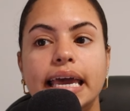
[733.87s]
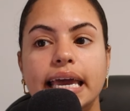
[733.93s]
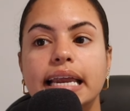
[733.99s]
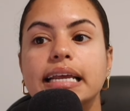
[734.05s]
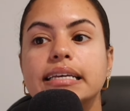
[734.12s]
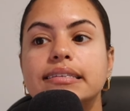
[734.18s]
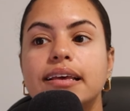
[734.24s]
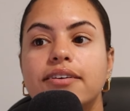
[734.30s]

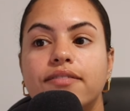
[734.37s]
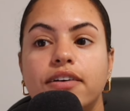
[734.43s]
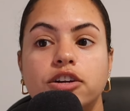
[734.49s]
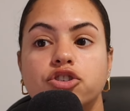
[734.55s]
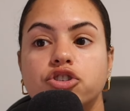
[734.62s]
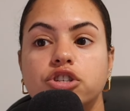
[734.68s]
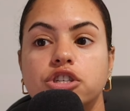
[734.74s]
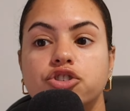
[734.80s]
it is
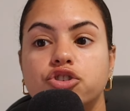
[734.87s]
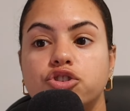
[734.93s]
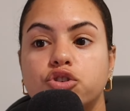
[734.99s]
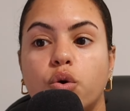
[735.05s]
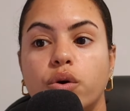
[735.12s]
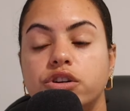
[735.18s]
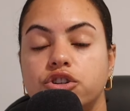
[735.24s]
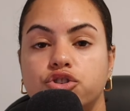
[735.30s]
eventually
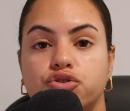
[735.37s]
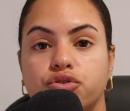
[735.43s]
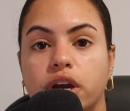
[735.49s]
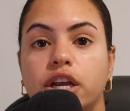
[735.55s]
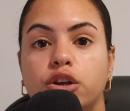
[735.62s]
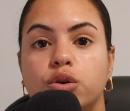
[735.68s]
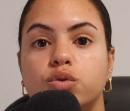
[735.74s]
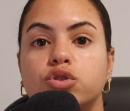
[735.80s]
just going to
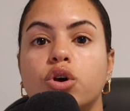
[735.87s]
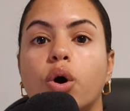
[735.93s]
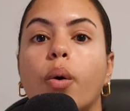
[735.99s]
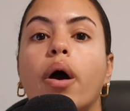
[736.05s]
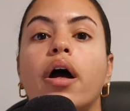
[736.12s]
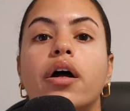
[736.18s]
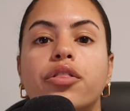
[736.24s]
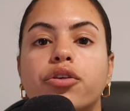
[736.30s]
drain you.
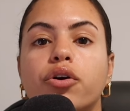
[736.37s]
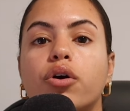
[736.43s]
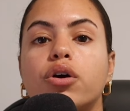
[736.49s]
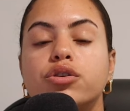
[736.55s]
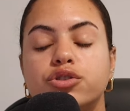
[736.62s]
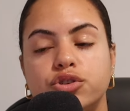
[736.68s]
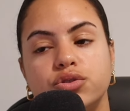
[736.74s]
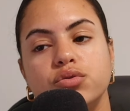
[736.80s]
So there
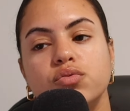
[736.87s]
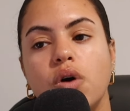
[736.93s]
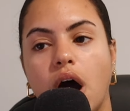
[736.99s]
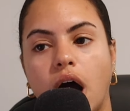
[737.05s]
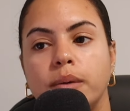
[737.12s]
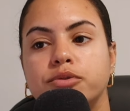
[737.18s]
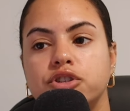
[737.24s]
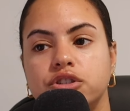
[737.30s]
are two
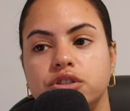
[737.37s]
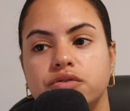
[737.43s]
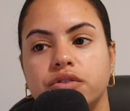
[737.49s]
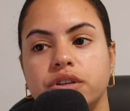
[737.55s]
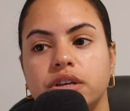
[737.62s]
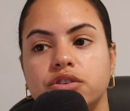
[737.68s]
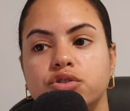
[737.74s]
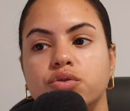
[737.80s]
options
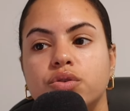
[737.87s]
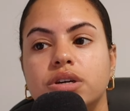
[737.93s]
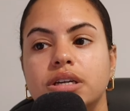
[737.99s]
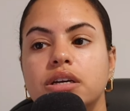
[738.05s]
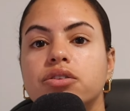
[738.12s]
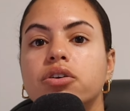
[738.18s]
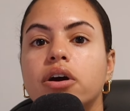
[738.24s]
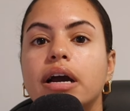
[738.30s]
for this. You
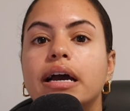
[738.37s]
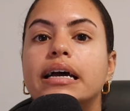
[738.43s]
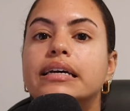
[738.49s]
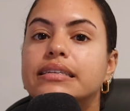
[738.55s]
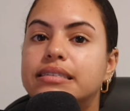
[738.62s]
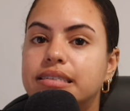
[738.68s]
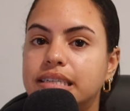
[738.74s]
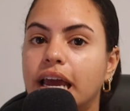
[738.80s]
can either
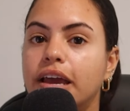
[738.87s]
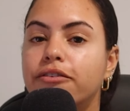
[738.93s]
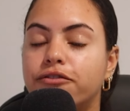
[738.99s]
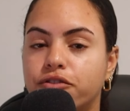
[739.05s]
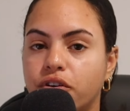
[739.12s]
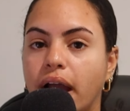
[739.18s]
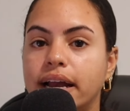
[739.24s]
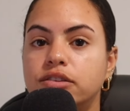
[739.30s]
stay
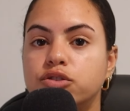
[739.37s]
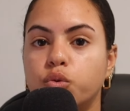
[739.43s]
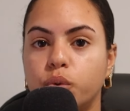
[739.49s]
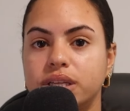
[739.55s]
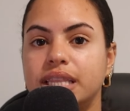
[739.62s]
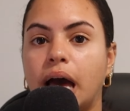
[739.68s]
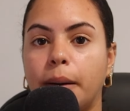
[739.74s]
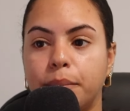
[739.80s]
friends
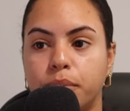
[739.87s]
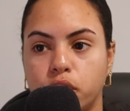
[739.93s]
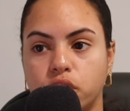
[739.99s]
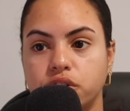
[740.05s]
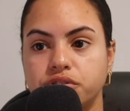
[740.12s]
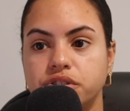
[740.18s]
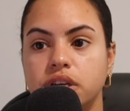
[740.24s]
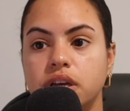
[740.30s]
with that
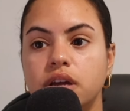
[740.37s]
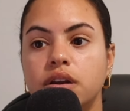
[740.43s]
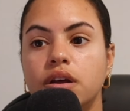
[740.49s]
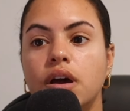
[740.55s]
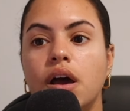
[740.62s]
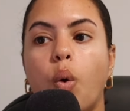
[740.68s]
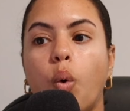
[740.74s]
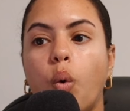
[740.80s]

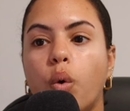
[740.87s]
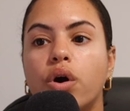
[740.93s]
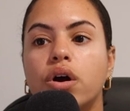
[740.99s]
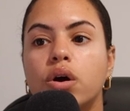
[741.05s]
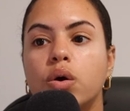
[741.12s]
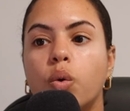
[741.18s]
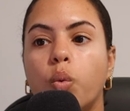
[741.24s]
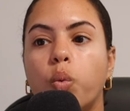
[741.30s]
person
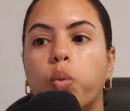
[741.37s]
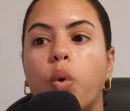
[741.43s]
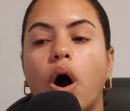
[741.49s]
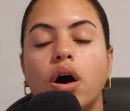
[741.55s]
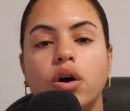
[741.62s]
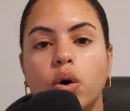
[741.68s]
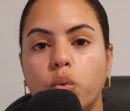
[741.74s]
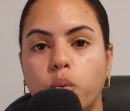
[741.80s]
or
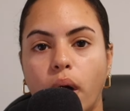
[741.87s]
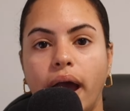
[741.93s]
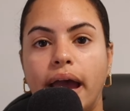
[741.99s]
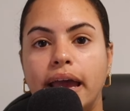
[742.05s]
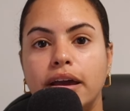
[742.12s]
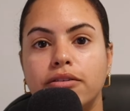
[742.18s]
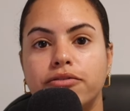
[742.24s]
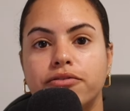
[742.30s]
walk
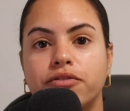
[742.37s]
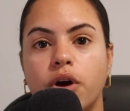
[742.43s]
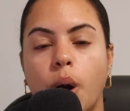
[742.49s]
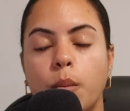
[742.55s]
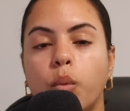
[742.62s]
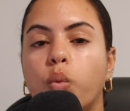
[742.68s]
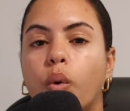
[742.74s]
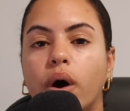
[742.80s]
away
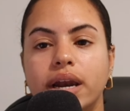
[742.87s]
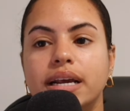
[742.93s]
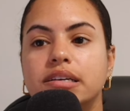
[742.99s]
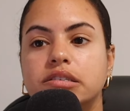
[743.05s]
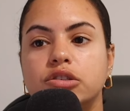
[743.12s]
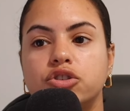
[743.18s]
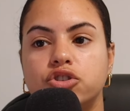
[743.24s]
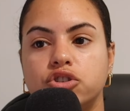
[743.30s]
from what
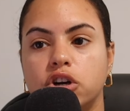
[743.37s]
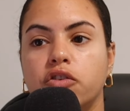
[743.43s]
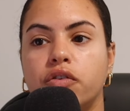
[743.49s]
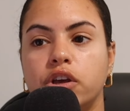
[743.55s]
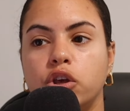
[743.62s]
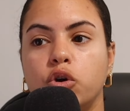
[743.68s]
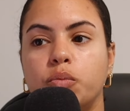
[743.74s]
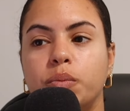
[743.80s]
isn't
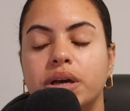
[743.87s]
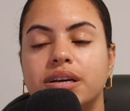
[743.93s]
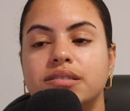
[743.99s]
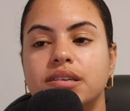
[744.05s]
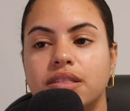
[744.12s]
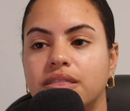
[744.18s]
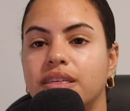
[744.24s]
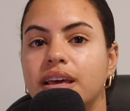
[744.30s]
serving you.
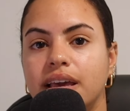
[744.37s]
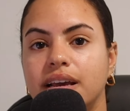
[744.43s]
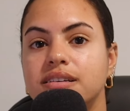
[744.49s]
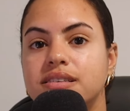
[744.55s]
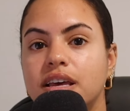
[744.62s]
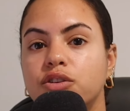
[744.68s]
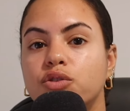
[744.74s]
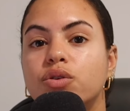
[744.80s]
Because the thing
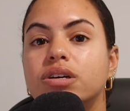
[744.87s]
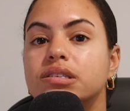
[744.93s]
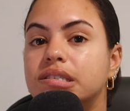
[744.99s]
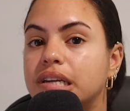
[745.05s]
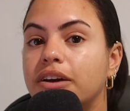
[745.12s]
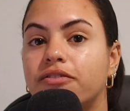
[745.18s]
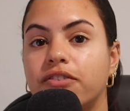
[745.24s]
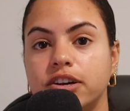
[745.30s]
is that you can
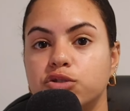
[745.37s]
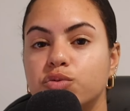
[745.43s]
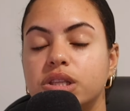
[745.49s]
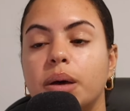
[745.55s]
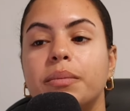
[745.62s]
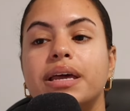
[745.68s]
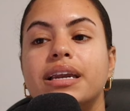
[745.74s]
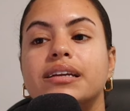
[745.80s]
stay friends
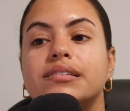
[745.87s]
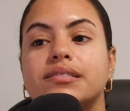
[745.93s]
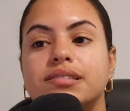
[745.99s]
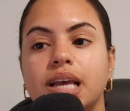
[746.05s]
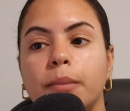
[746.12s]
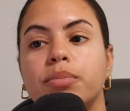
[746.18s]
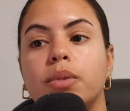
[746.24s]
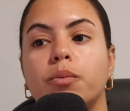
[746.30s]
with them and
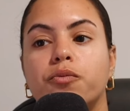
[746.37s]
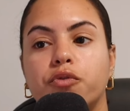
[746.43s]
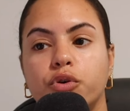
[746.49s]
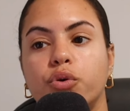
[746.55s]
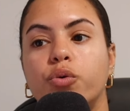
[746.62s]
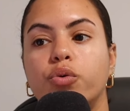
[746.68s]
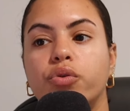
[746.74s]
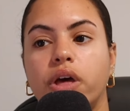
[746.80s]
accept them
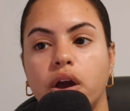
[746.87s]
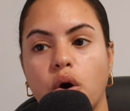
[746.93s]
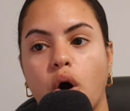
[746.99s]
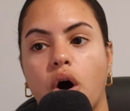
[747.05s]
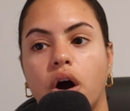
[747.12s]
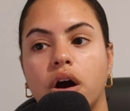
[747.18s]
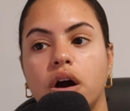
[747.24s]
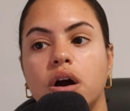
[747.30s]
for who they
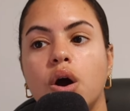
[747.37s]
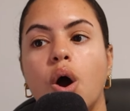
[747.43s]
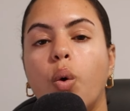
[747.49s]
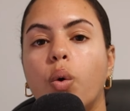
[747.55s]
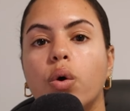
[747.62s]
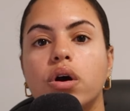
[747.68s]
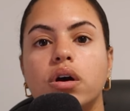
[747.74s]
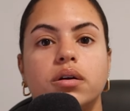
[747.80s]
are,
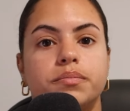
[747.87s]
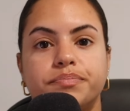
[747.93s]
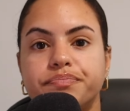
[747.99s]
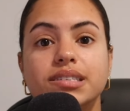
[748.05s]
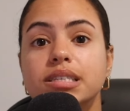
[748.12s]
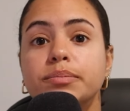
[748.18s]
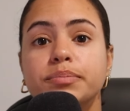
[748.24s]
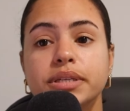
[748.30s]
or
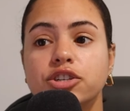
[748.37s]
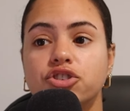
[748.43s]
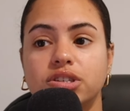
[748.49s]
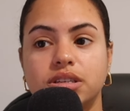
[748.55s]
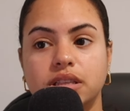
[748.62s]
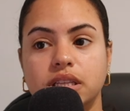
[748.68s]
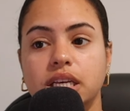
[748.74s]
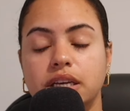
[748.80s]
simply
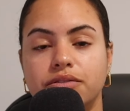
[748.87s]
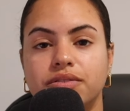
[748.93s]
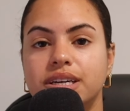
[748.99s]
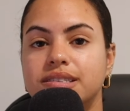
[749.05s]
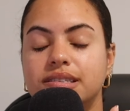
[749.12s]
just leave.